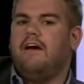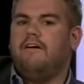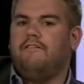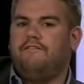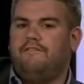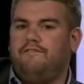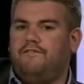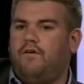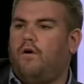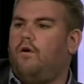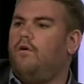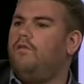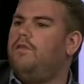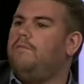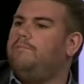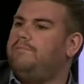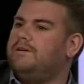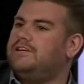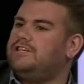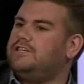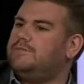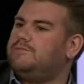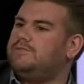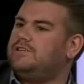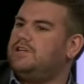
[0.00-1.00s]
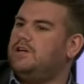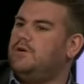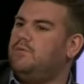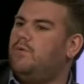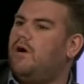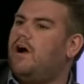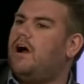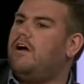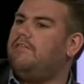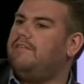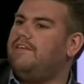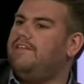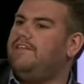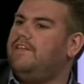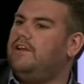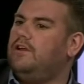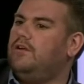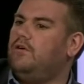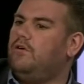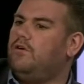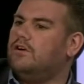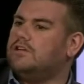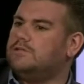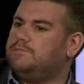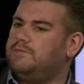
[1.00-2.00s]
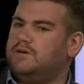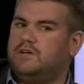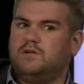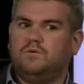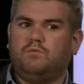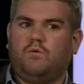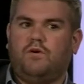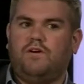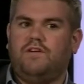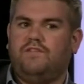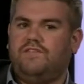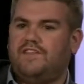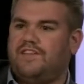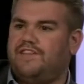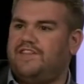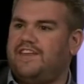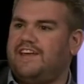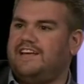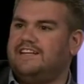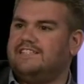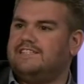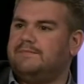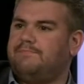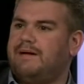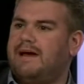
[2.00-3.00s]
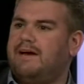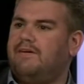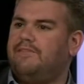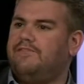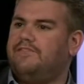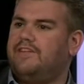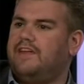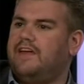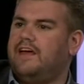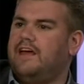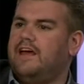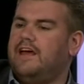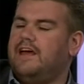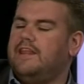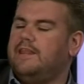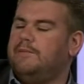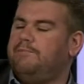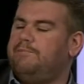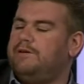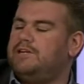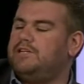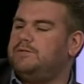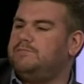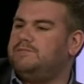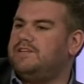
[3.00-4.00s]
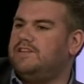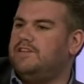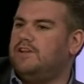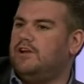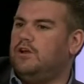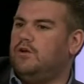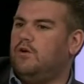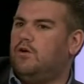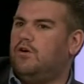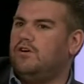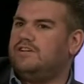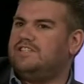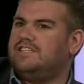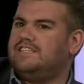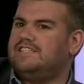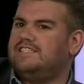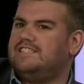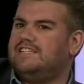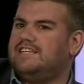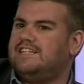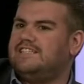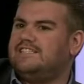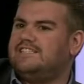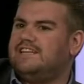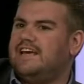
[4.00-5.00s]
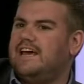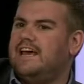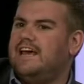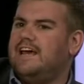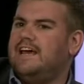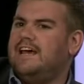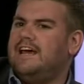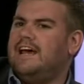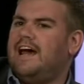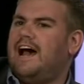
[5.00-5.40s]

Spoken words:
for the bishops who are in the Lords, because one of the things about the bishops in the Lords is that